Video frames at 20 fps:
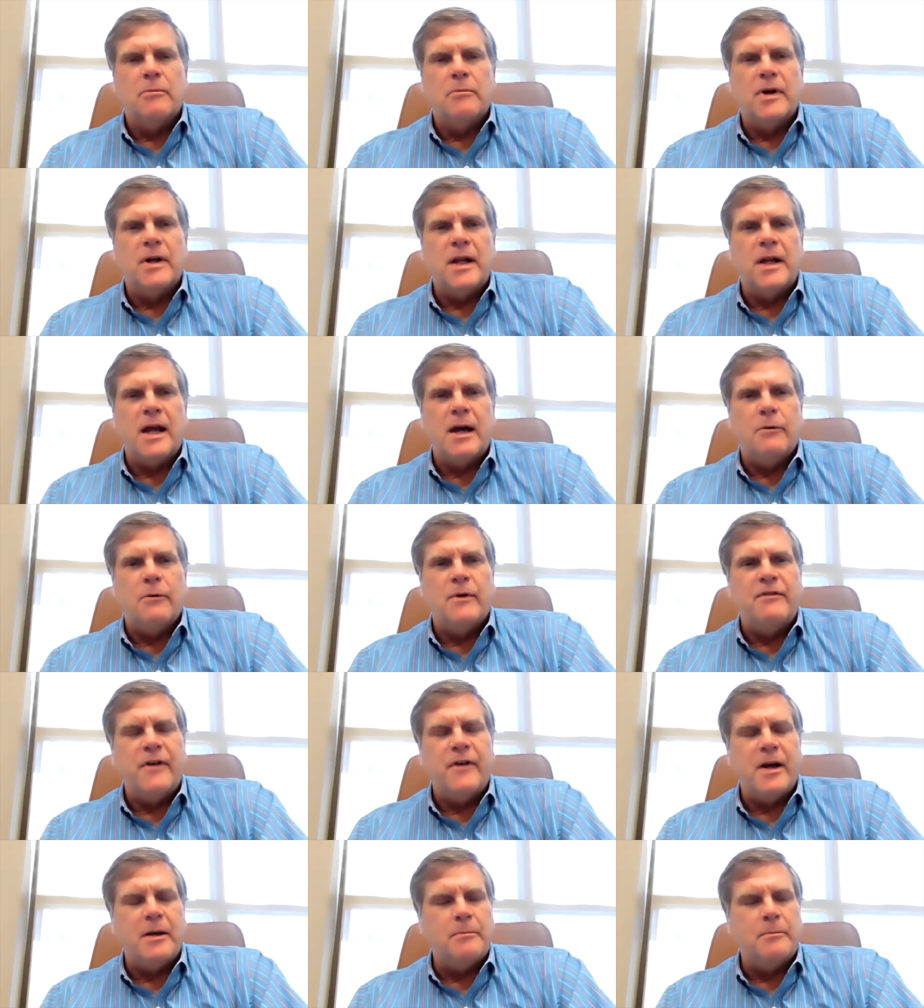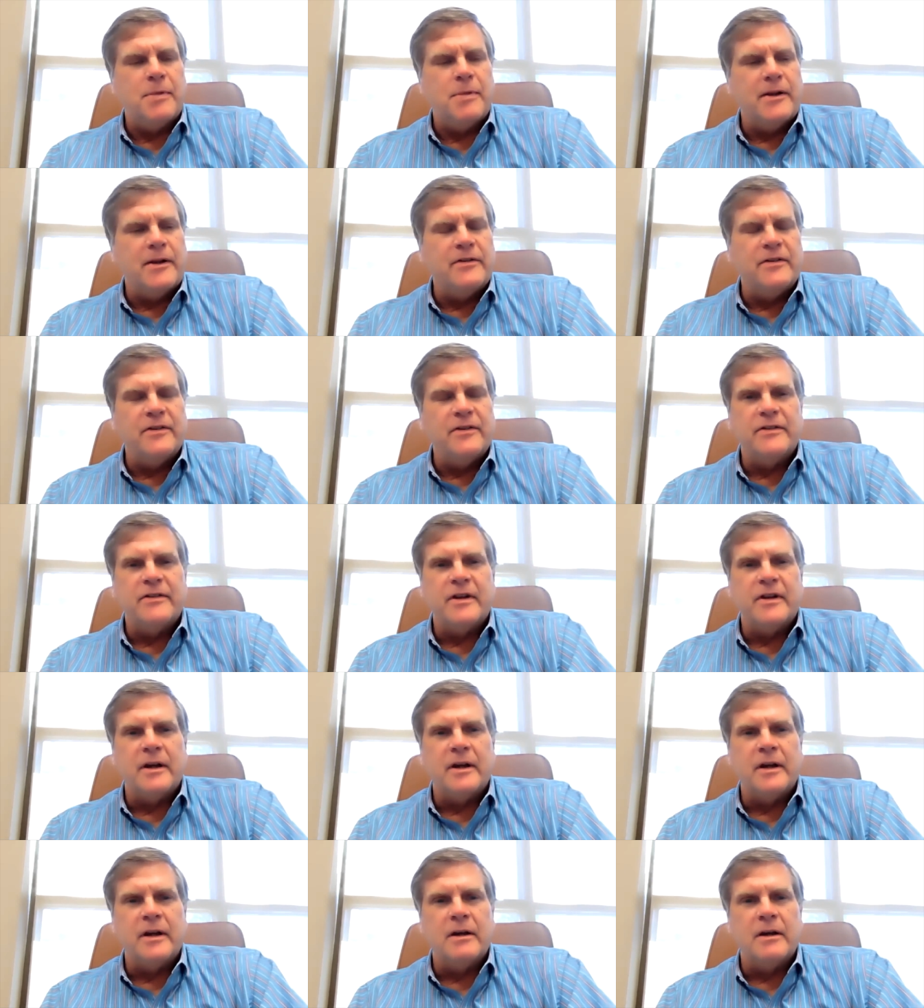But yeah, we find places
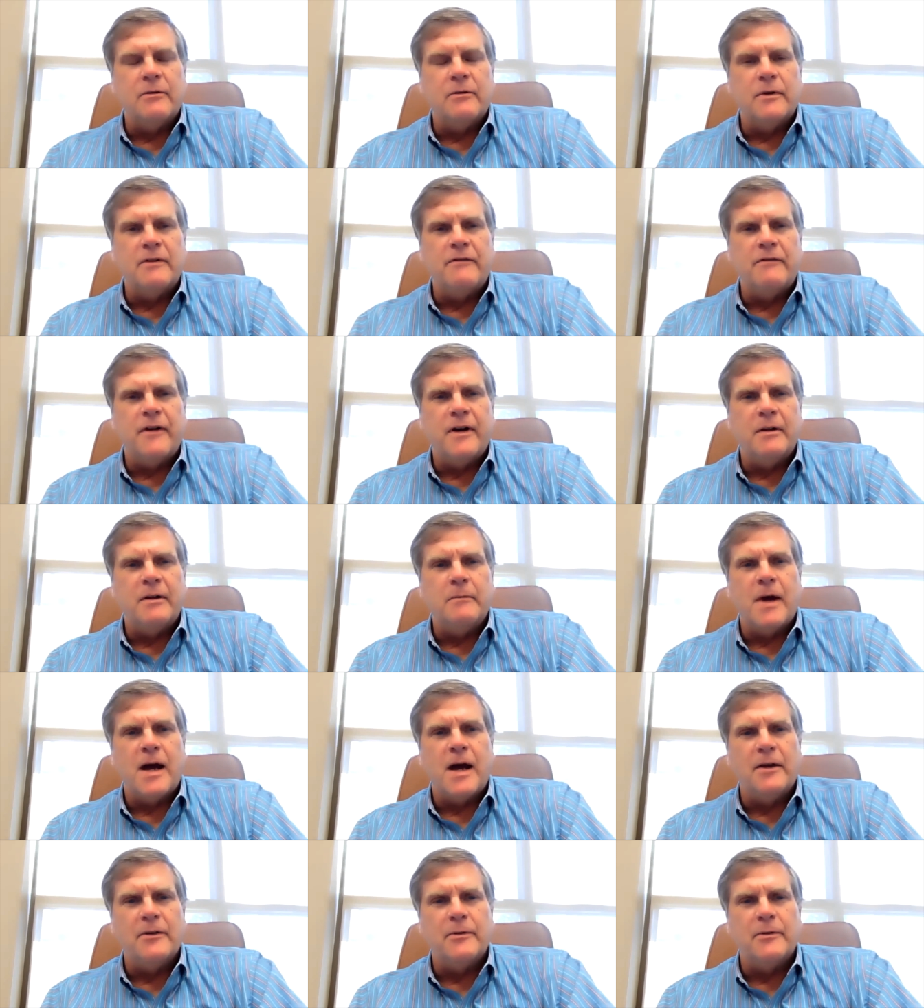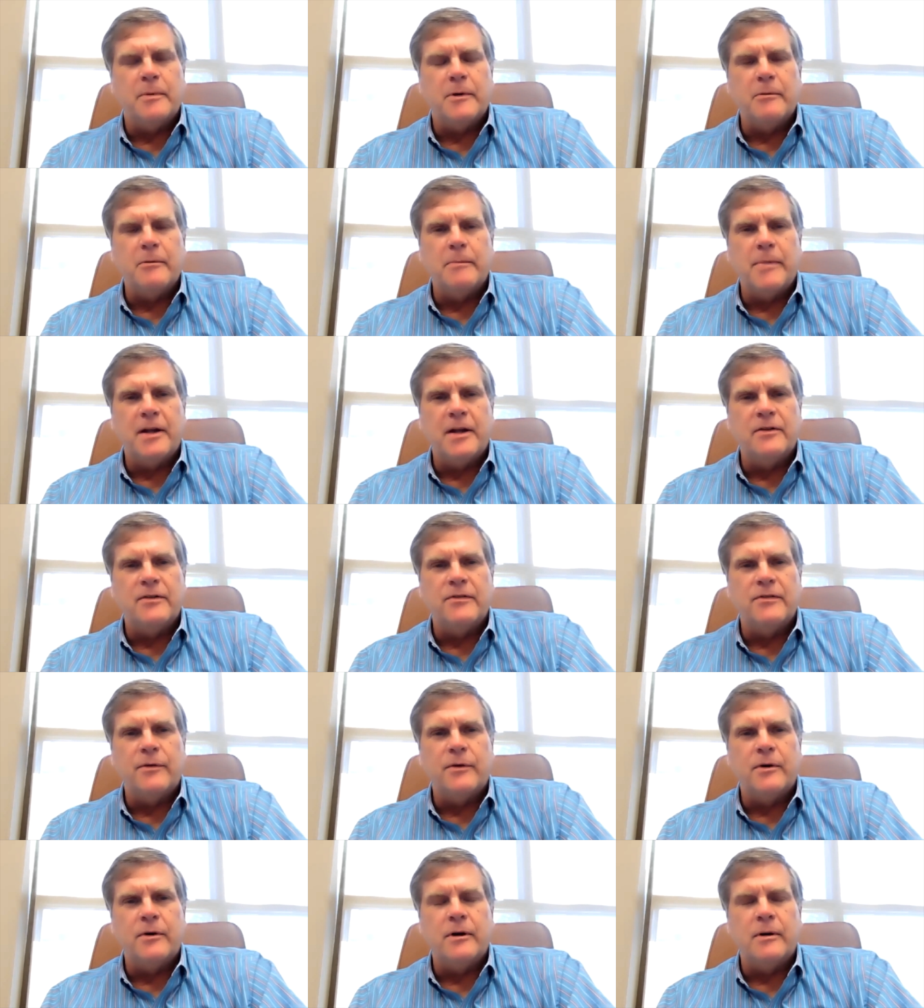to, we find hospital beds
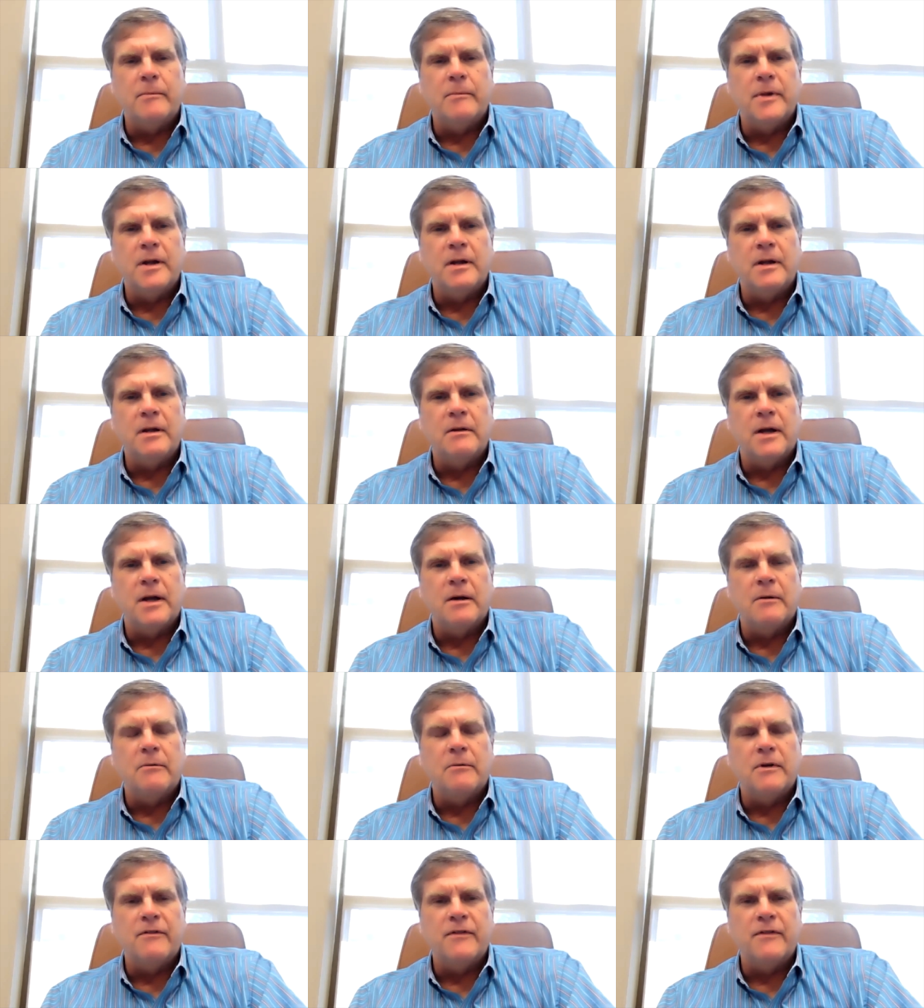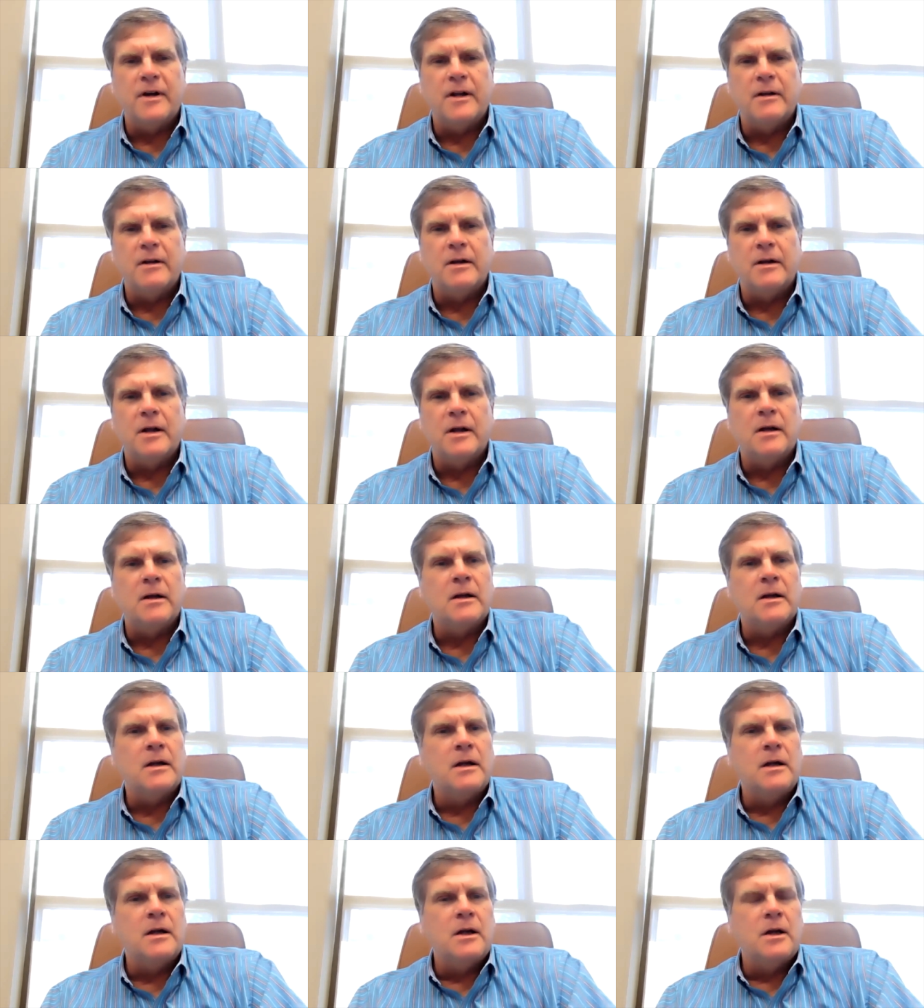for them and uh, we find,
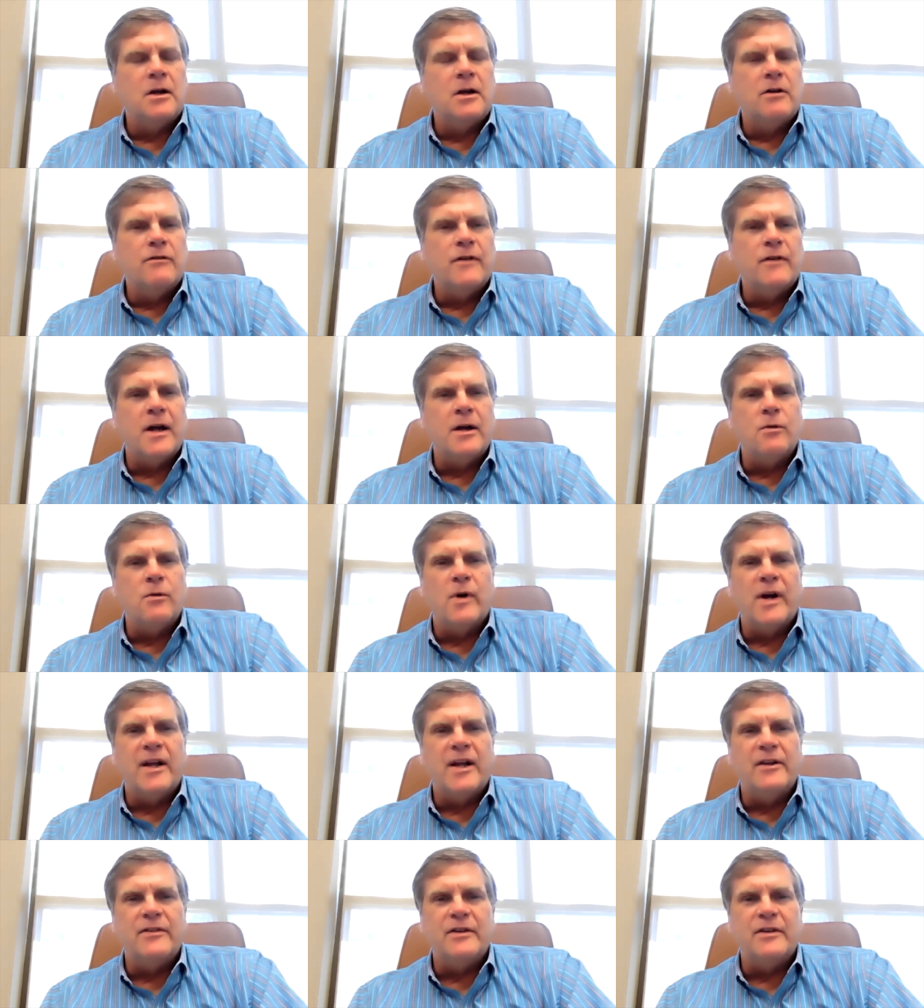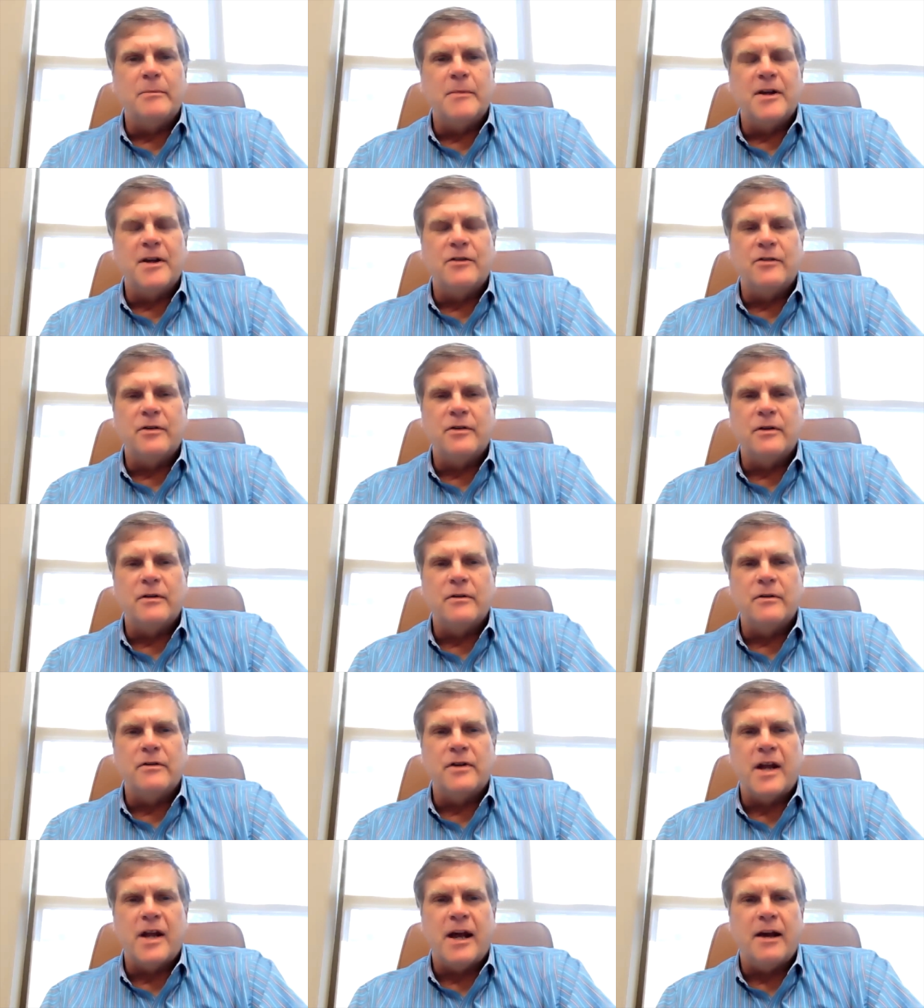uh, find ways to make sure
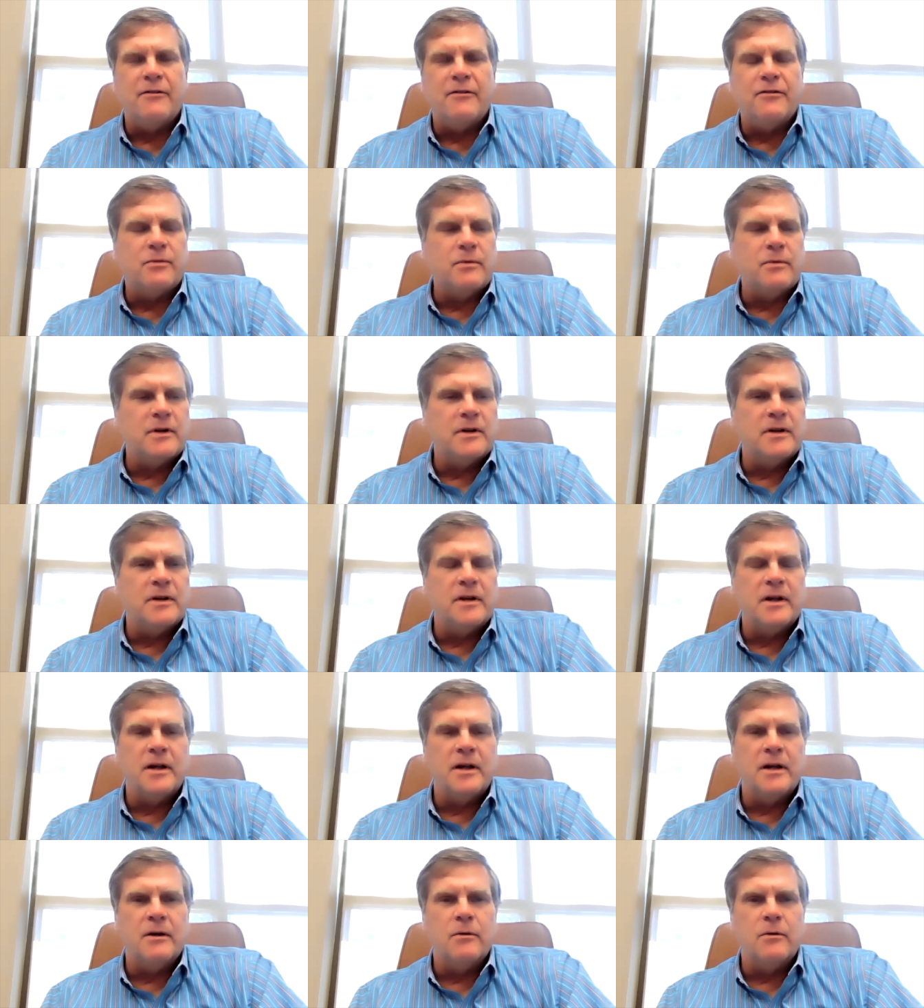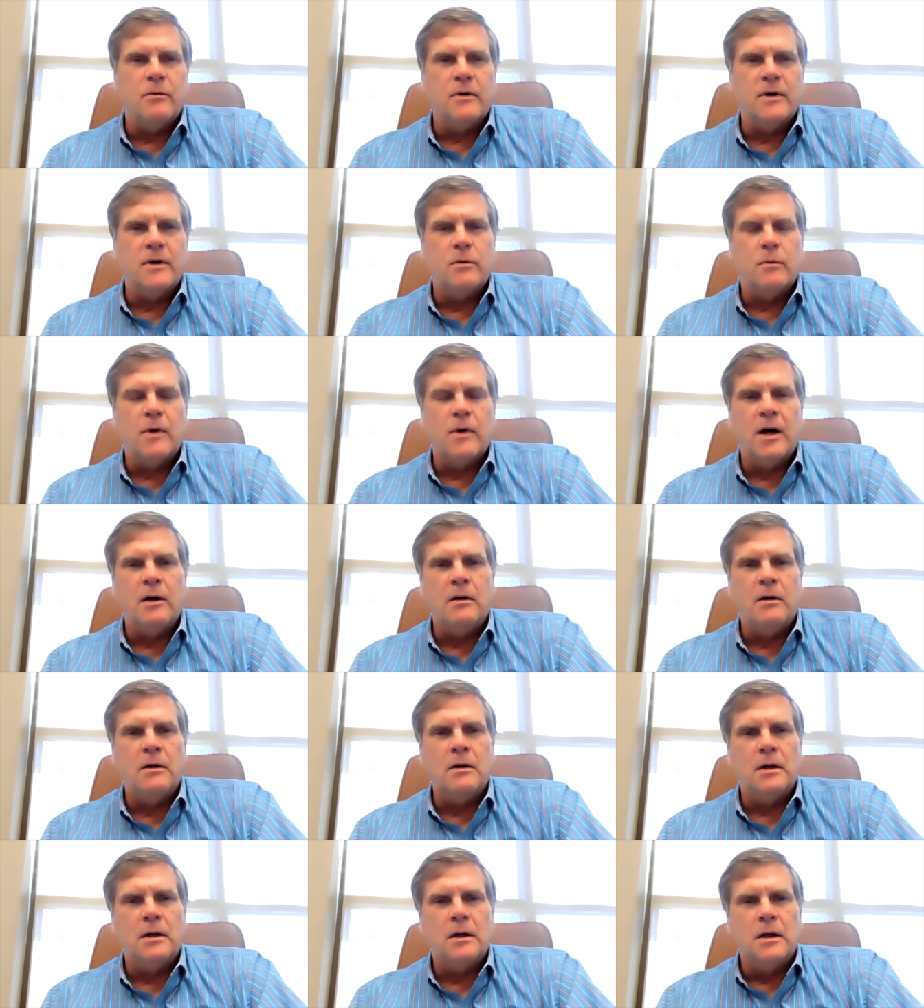they're staffed with, uh, with
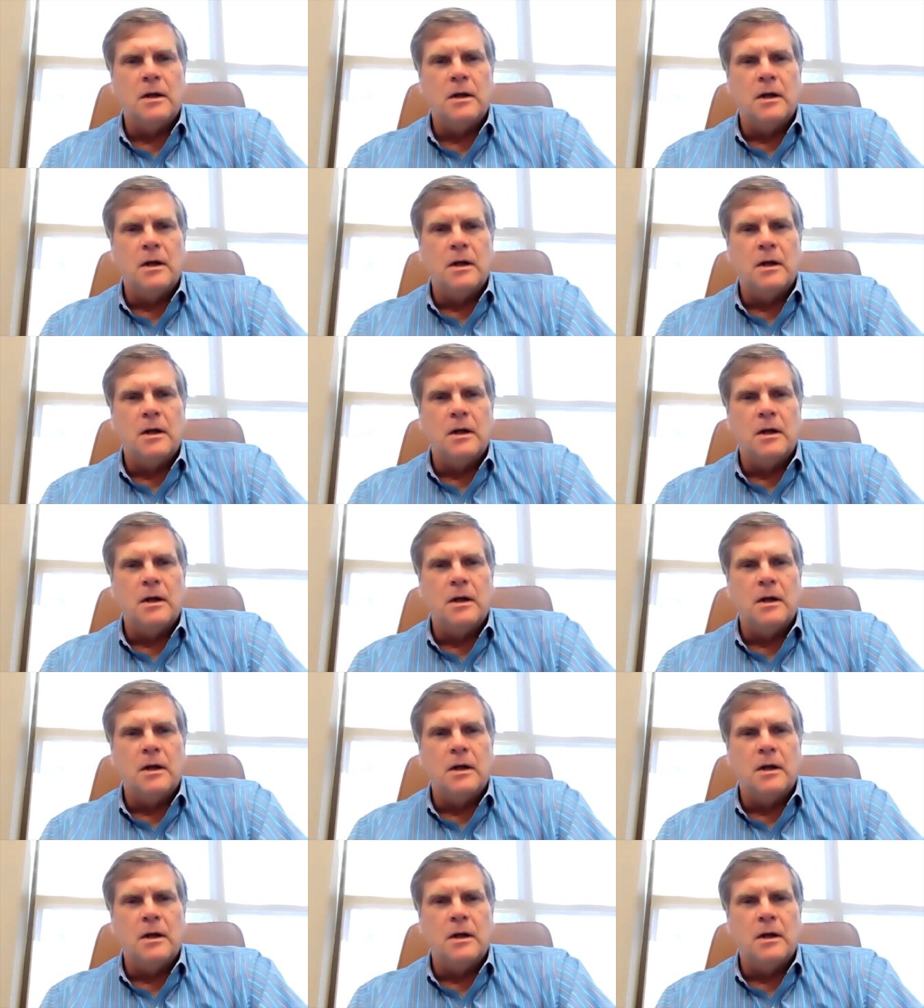well,